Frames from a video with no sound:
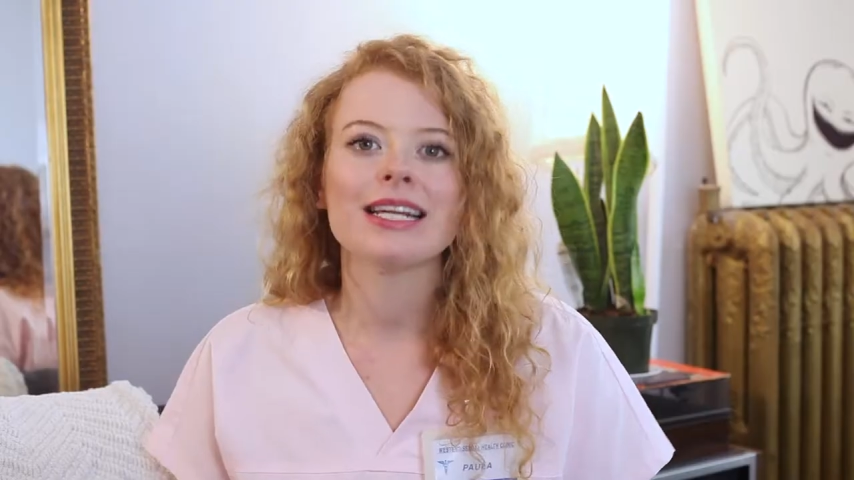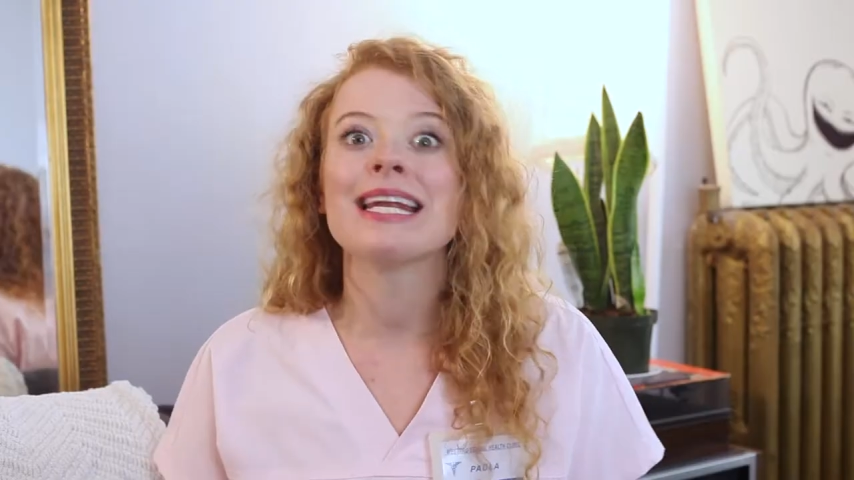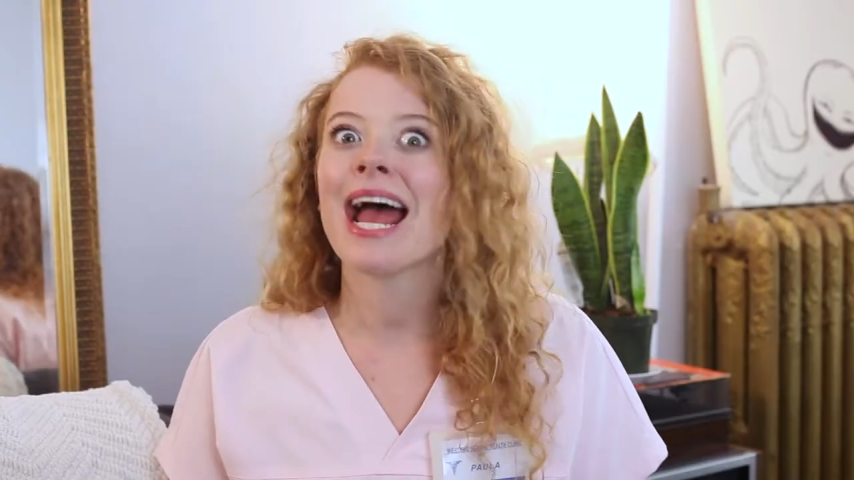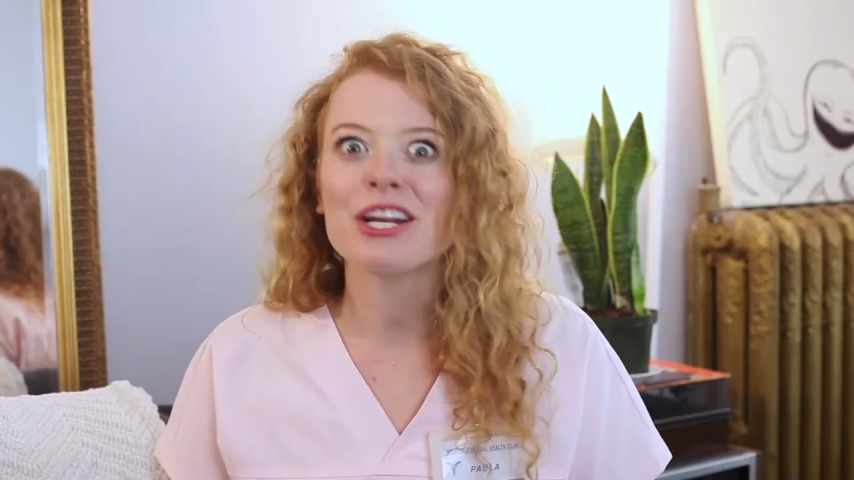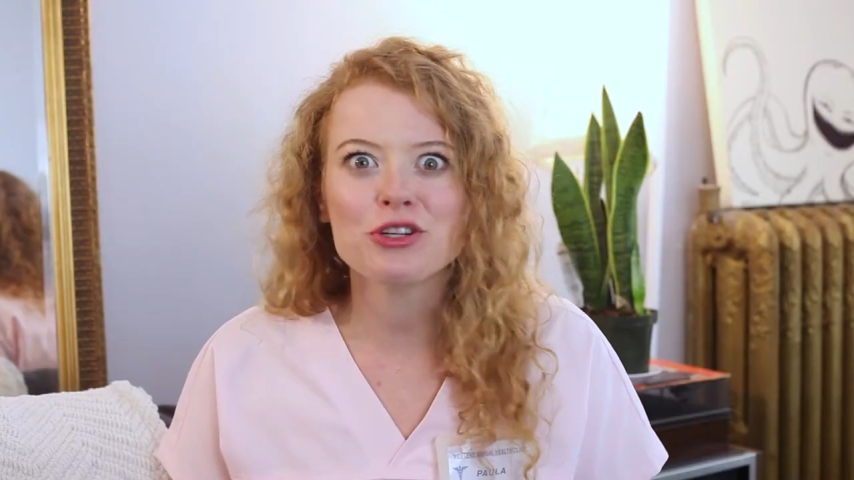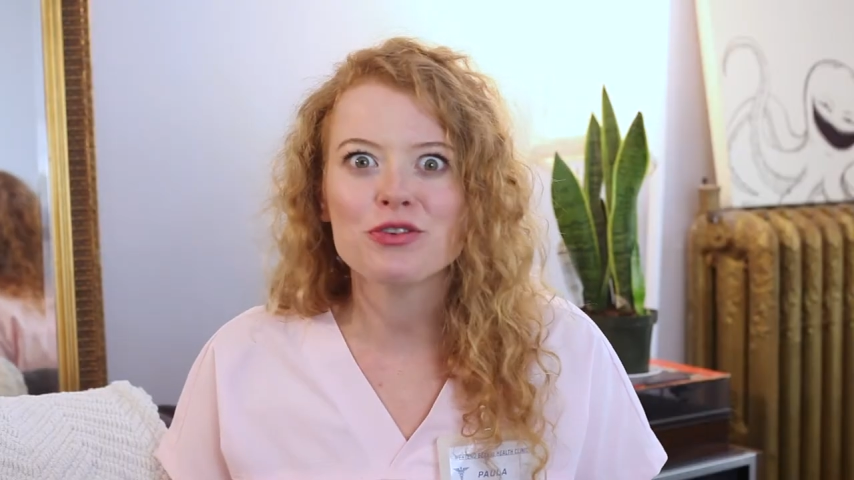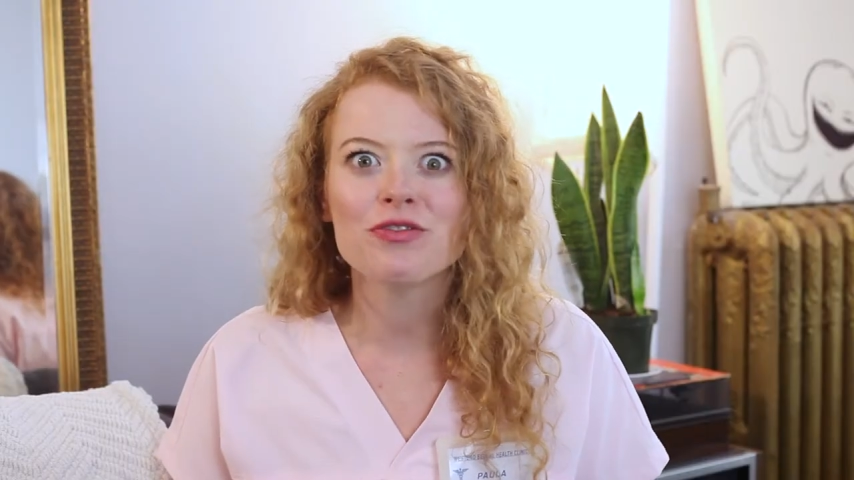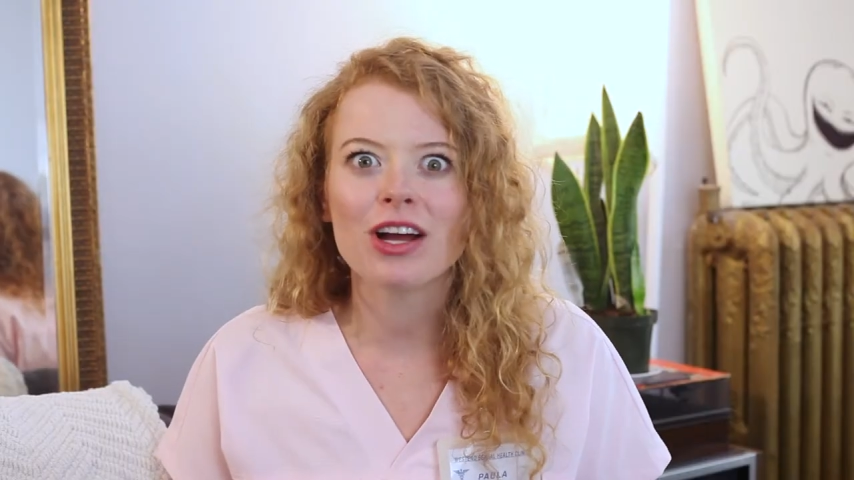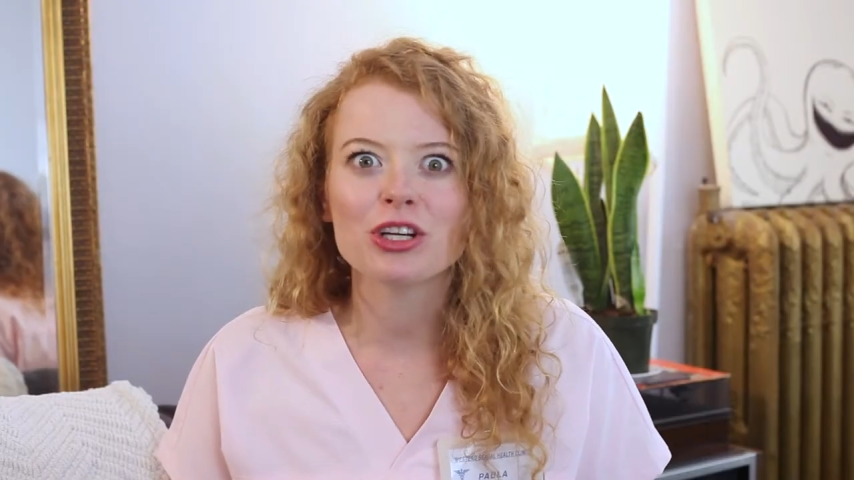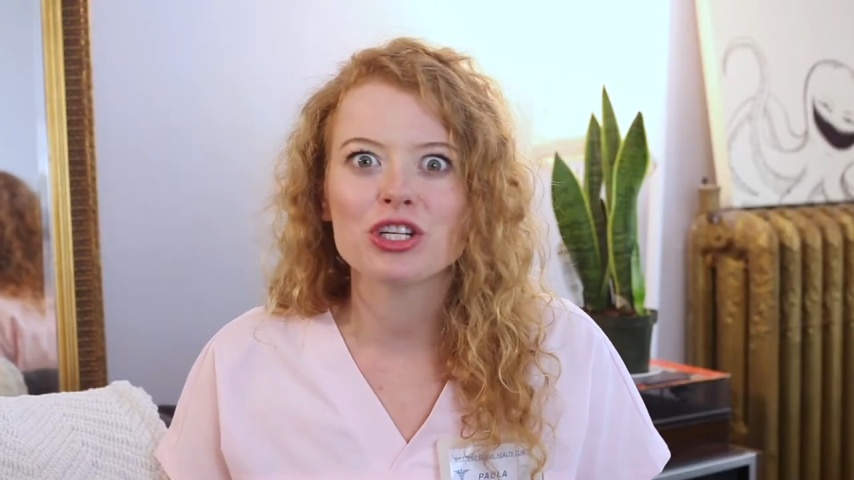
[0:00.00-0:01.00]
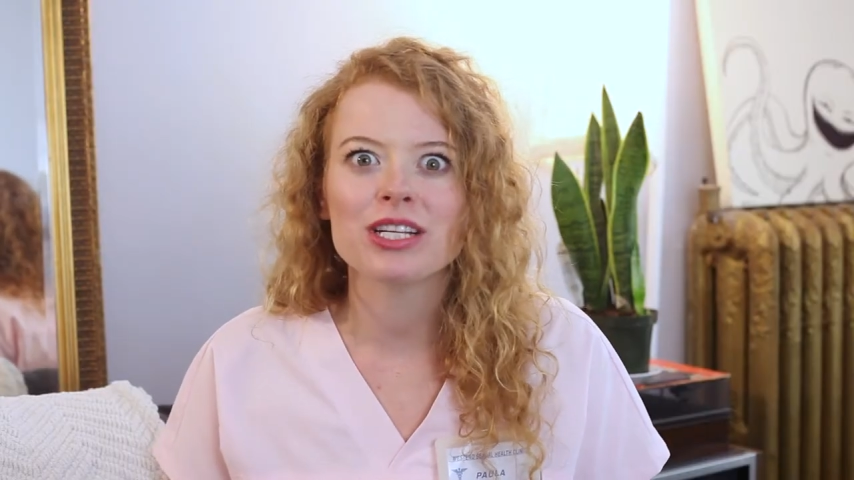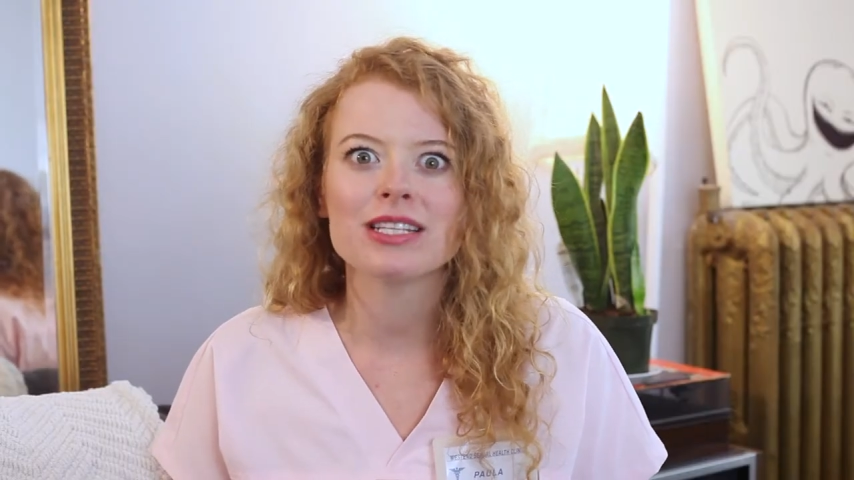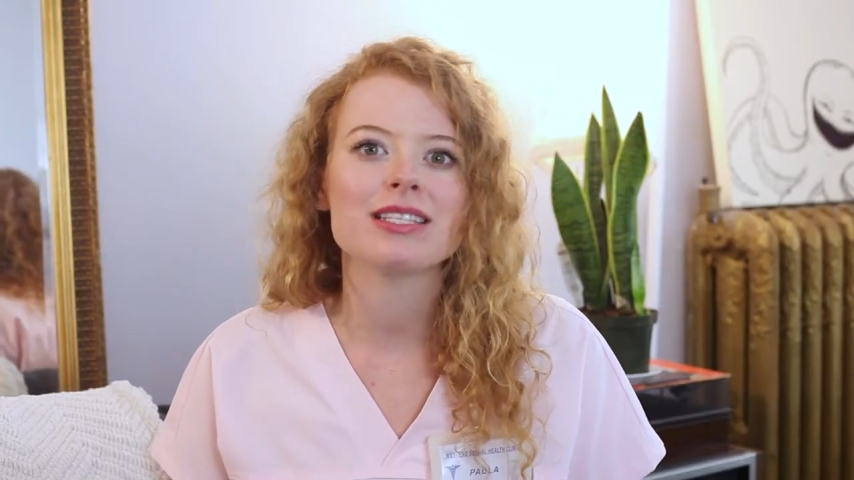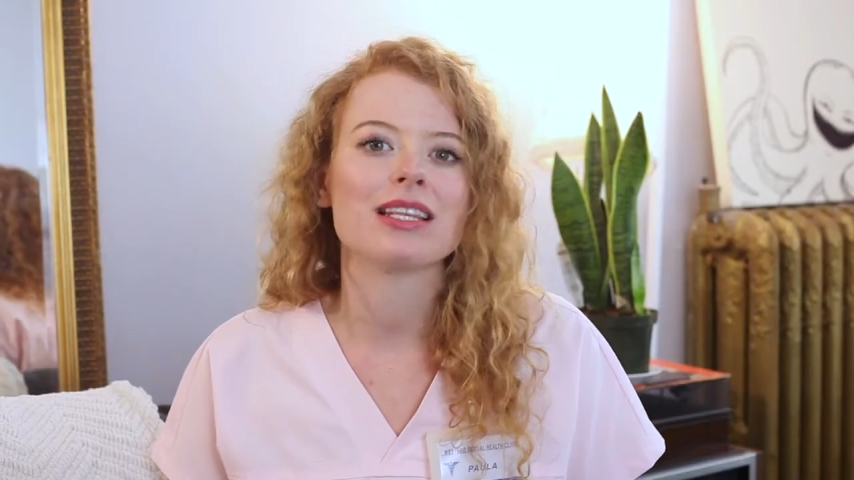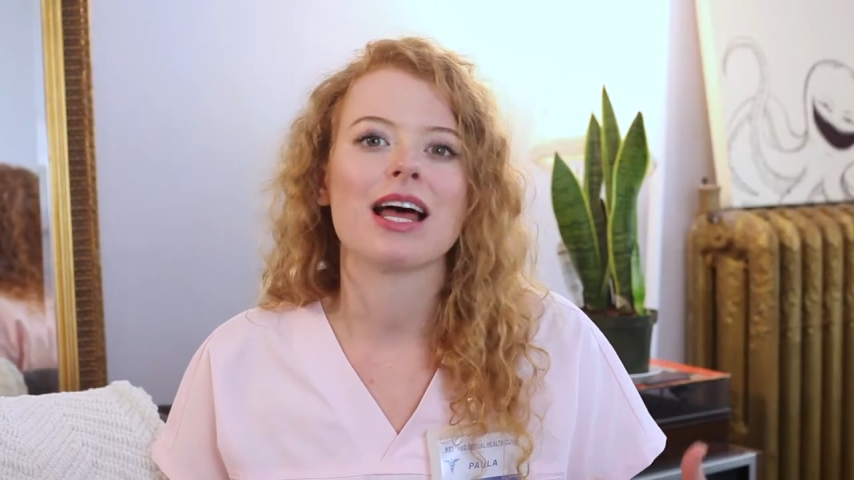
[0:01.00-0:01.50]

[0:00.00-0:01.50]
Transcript: Natural functions